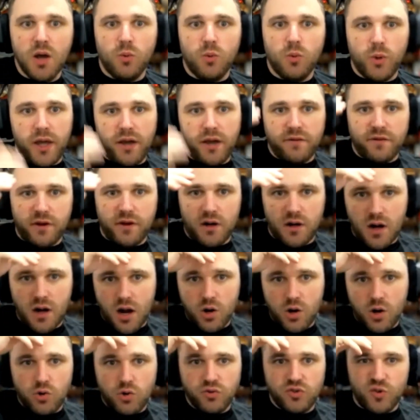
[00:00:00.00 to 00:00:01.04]
We have
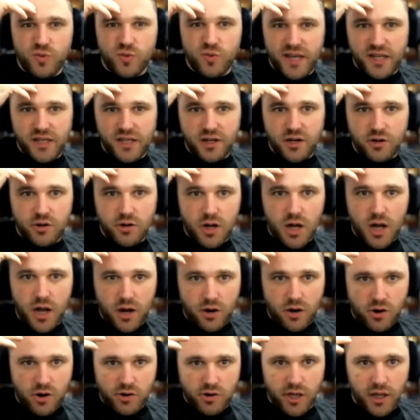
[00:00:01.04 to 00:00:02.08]
our own domain error
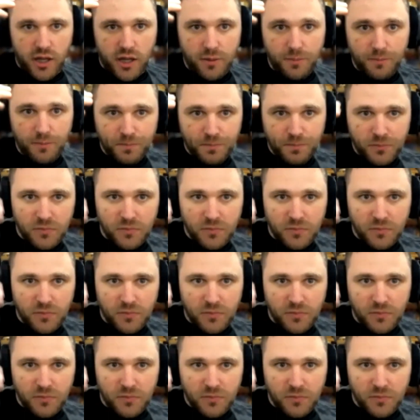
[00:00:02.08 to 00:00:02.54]
hierarchy.